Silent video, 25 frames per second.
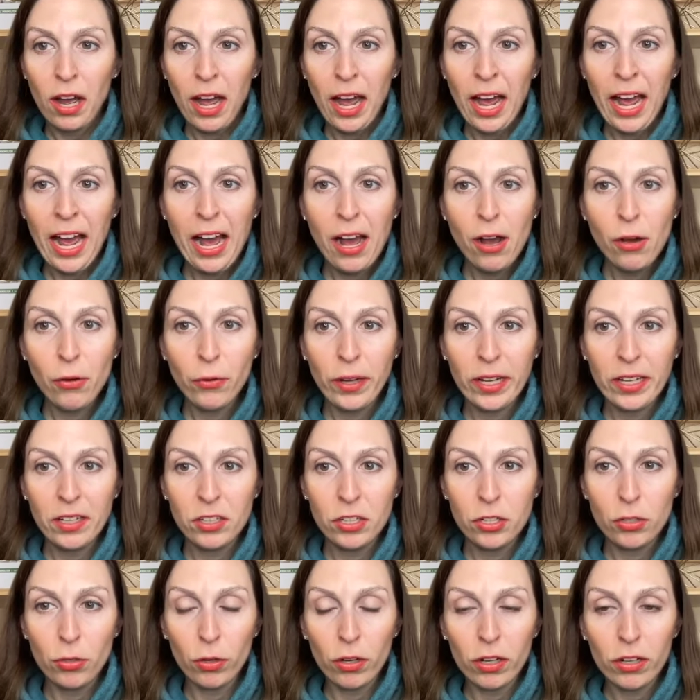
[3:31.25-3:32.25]
how,
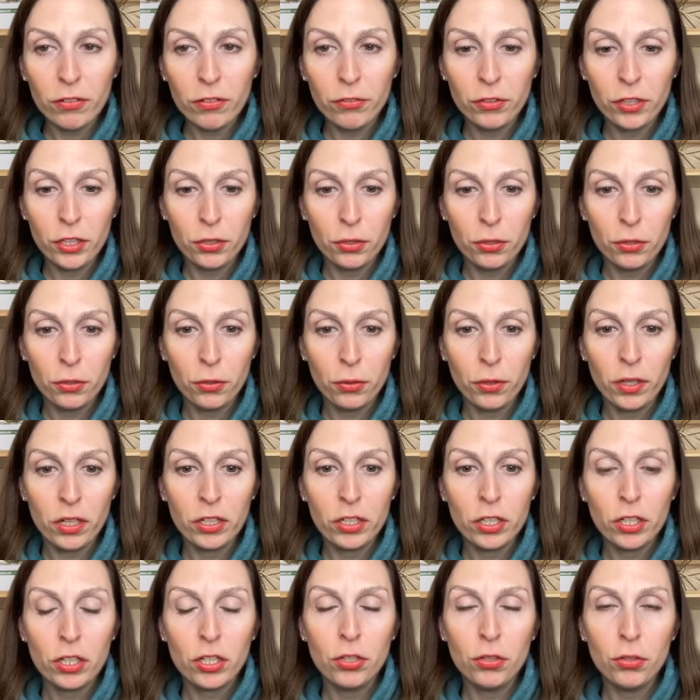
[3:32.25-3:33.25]
in your view,
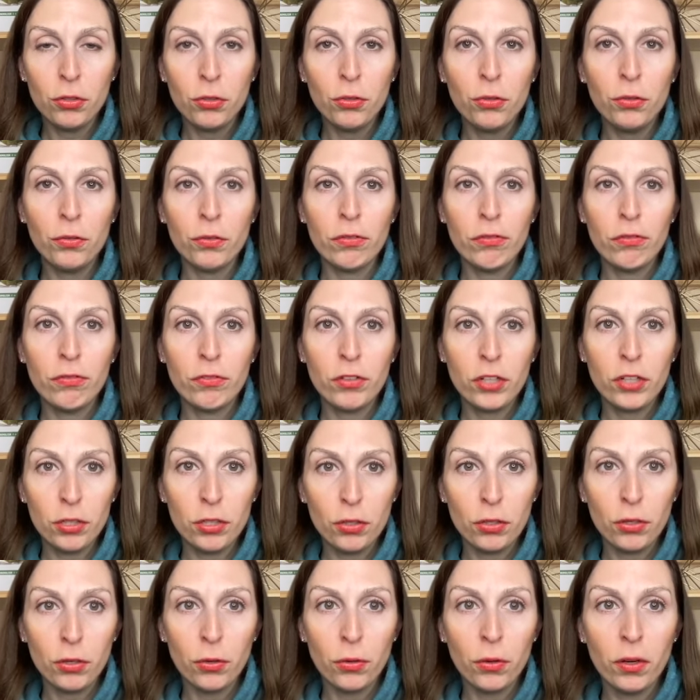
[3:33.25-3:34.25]
you
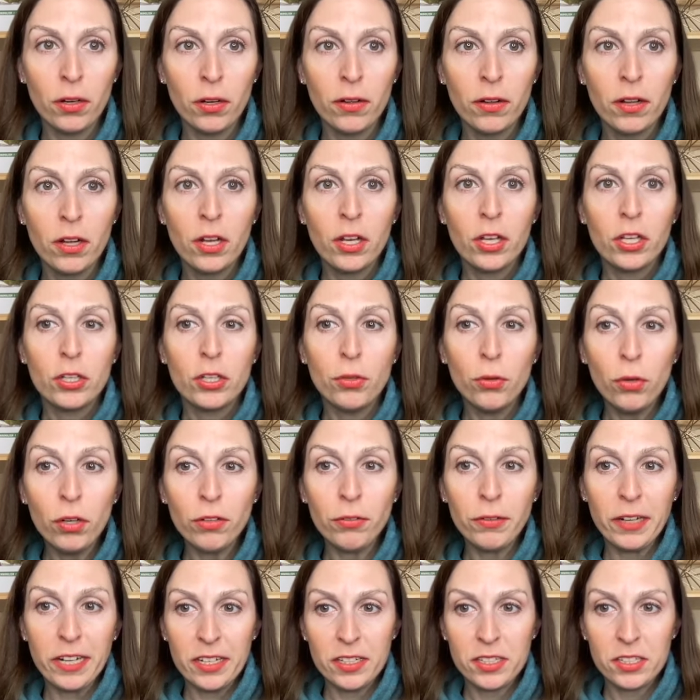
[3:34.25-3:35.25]
view
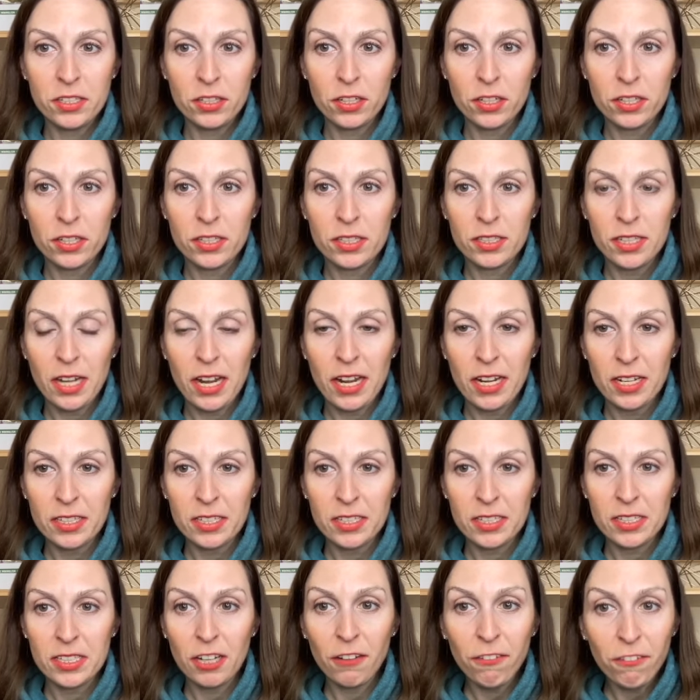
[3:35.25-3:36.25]
your razors
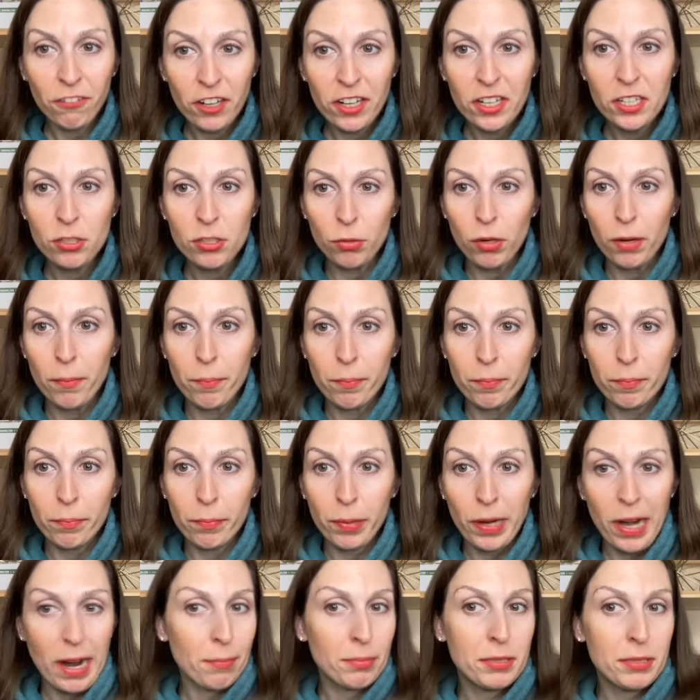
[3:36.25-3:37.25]
as different or
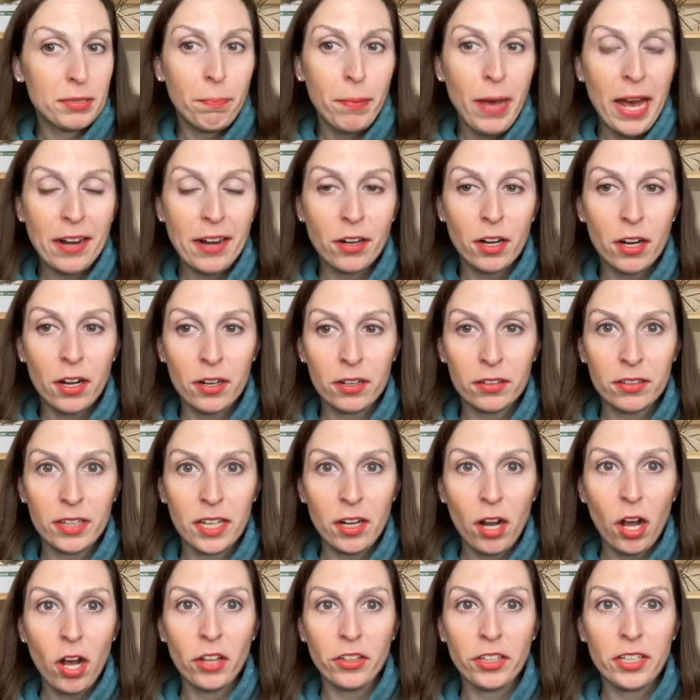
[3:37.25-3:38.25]
perhaps better
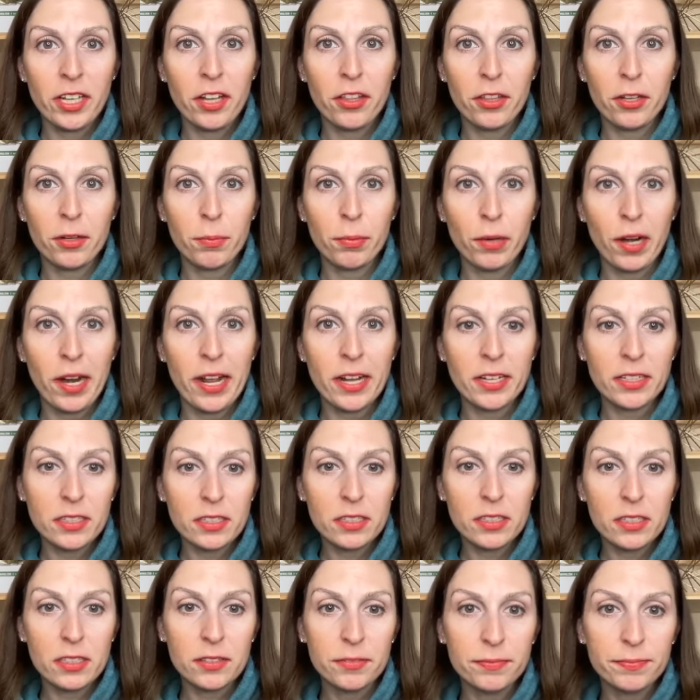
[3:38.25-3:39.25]
than all the other
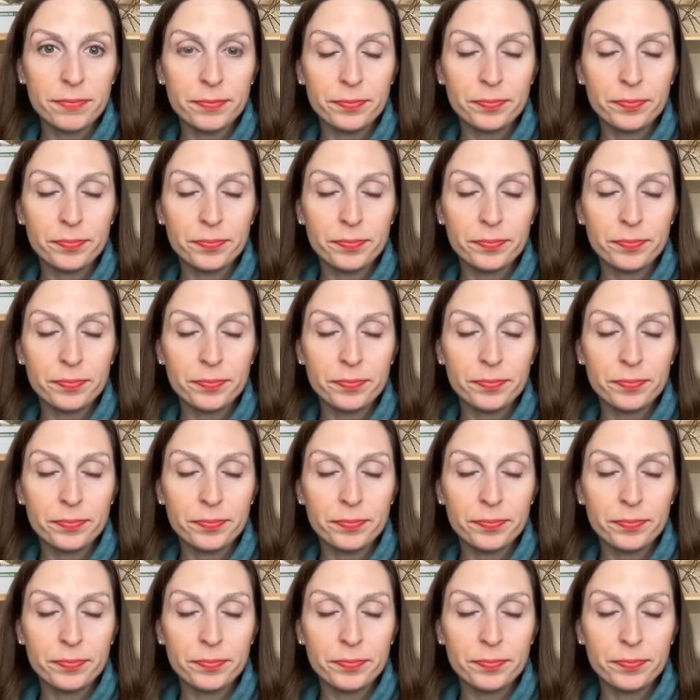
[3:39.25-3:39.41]
brands.